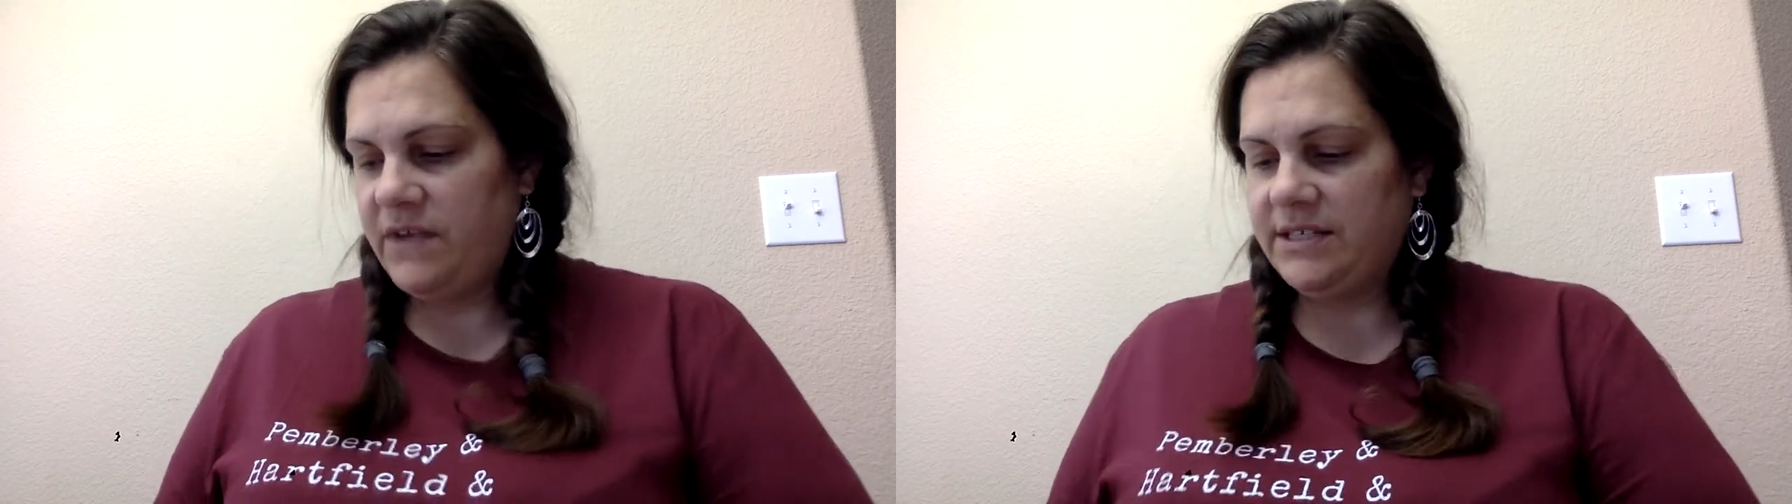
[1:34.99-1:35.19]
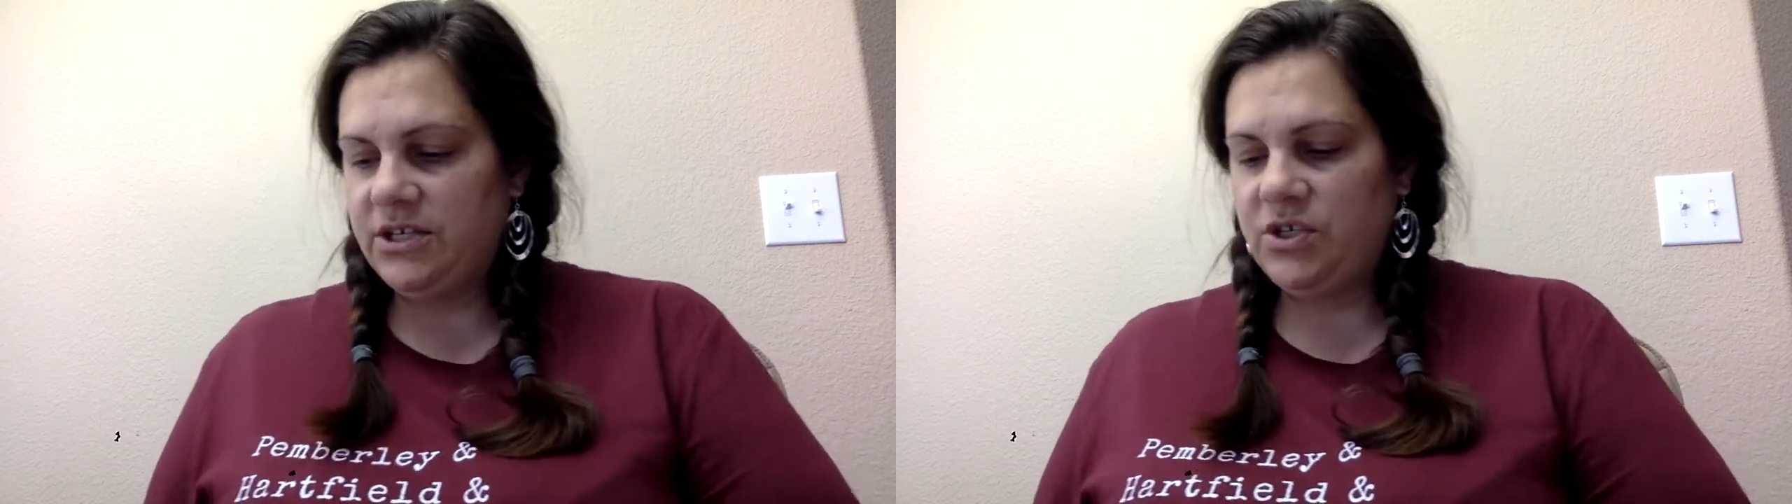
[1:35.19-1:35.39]

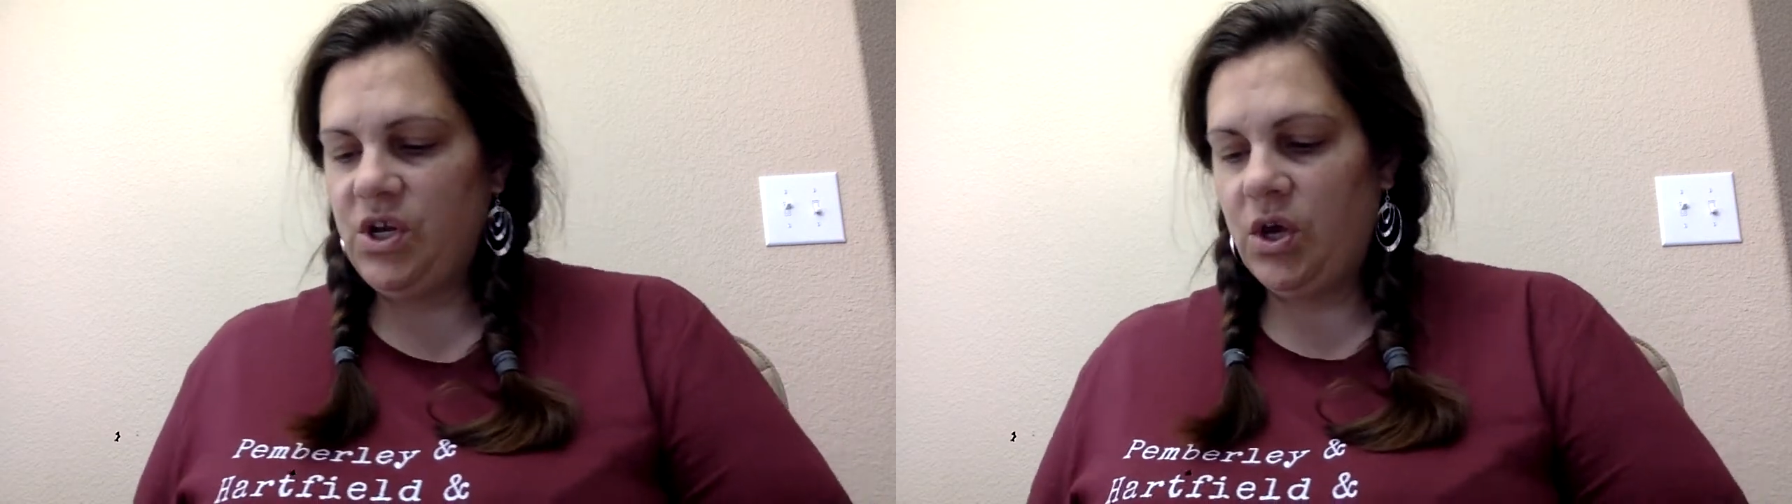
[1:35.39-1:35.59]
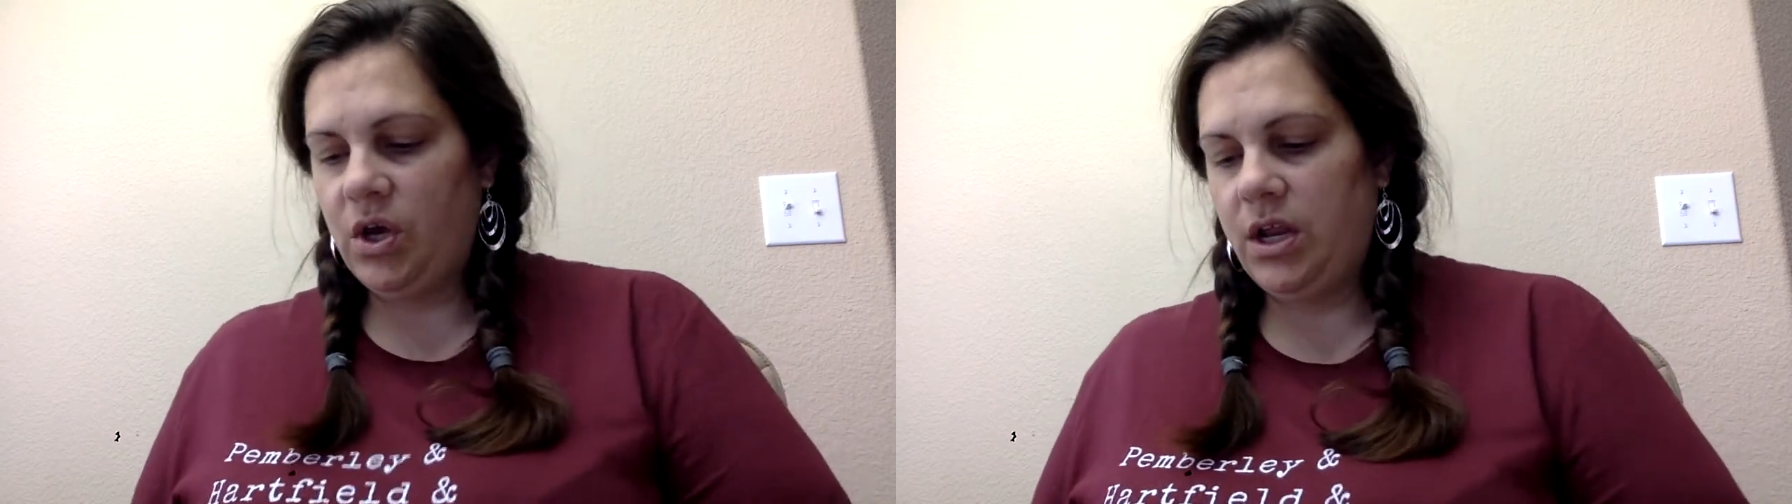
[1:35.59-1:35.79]
fast as
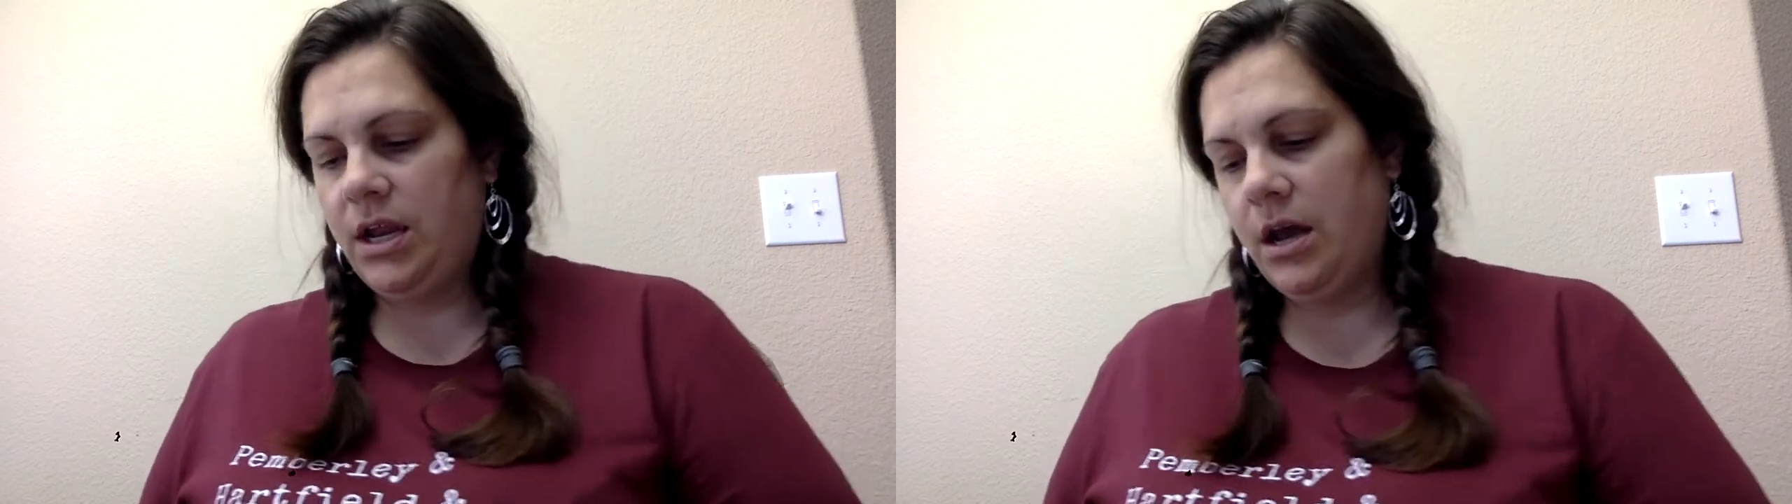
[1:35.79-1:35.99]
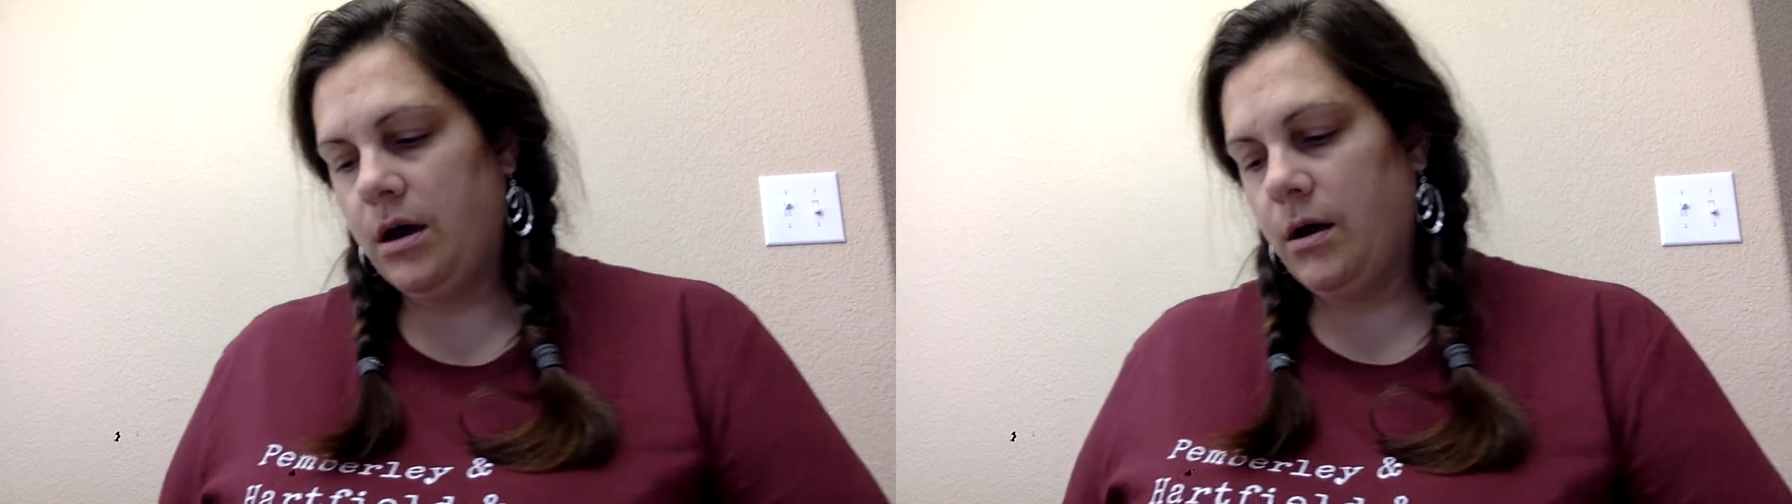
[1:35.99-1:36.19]
she could
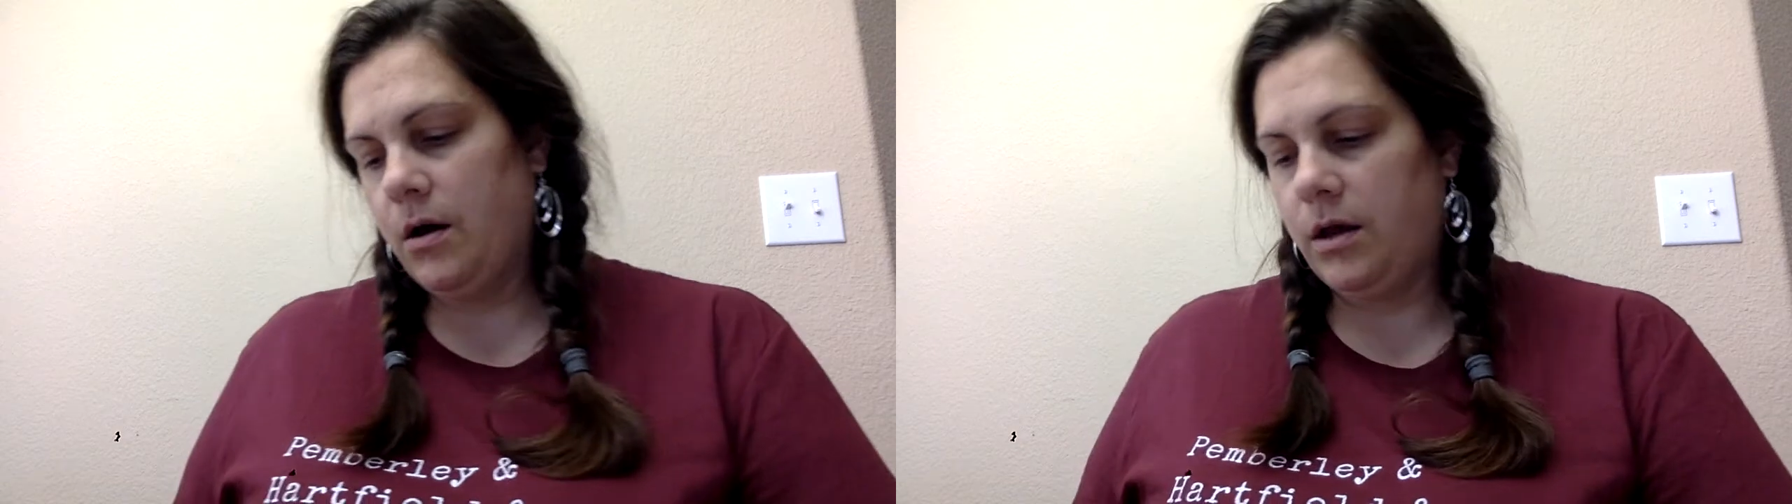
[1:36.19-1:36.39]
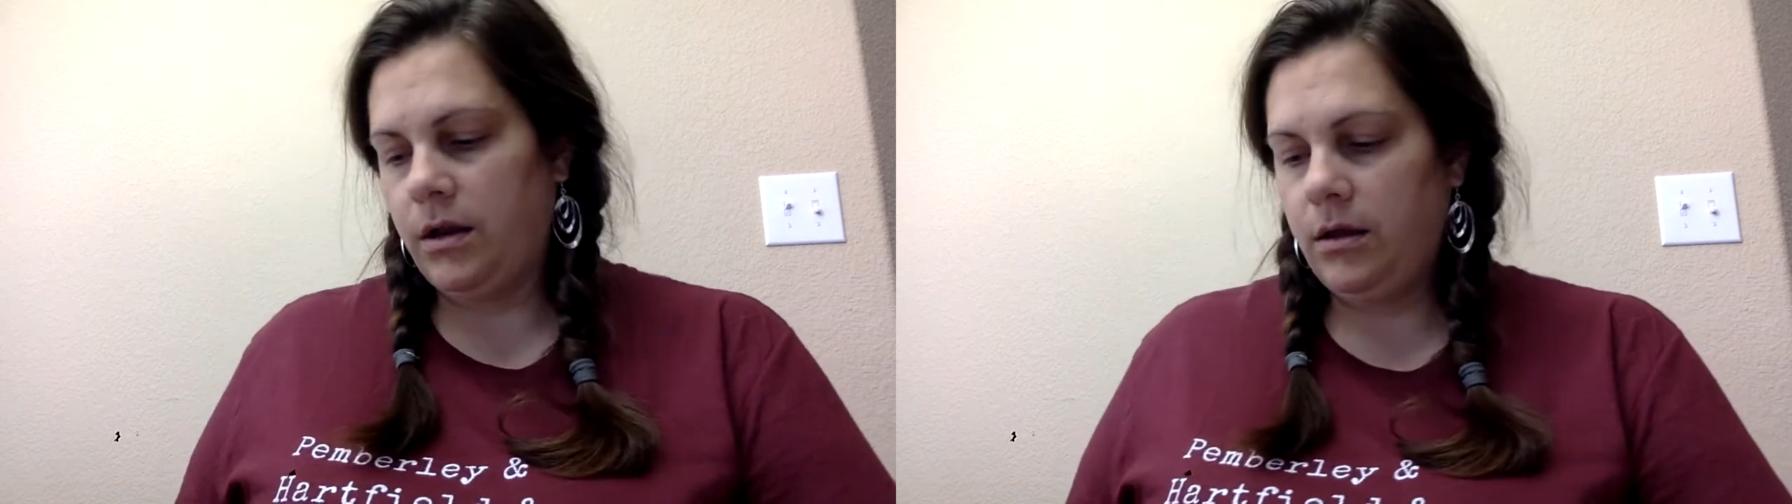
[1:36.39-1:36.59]
and hung
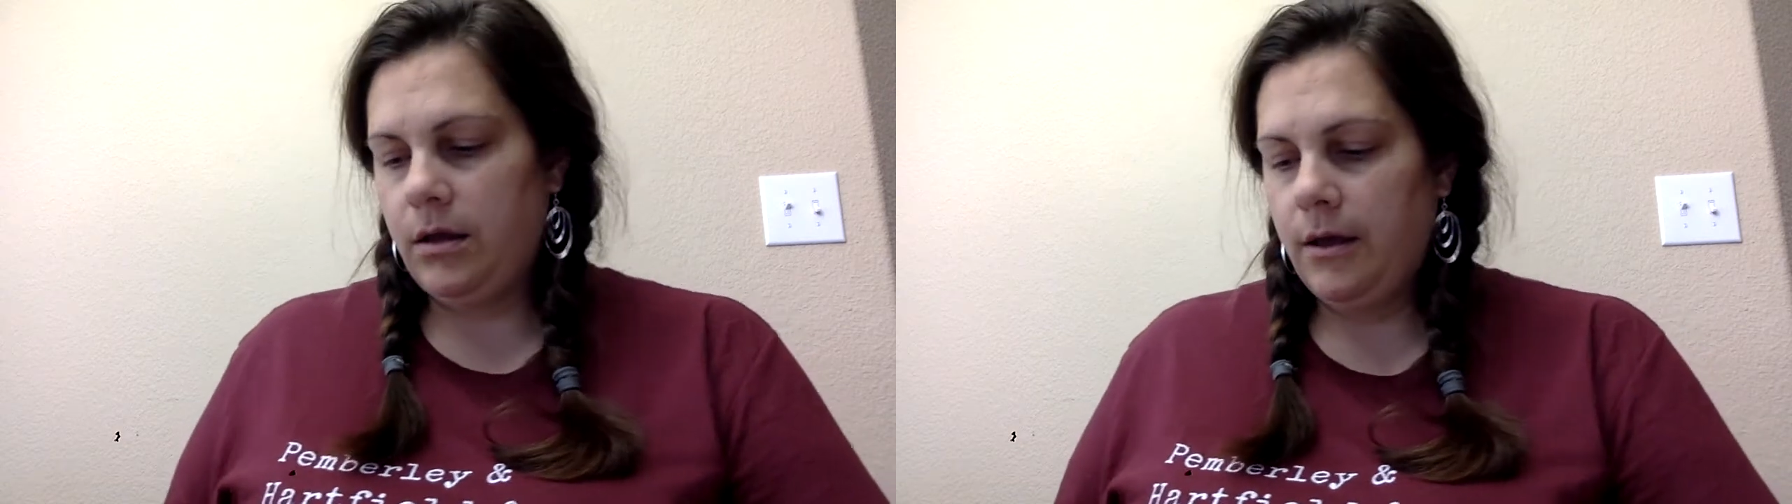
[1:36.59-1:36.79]
on.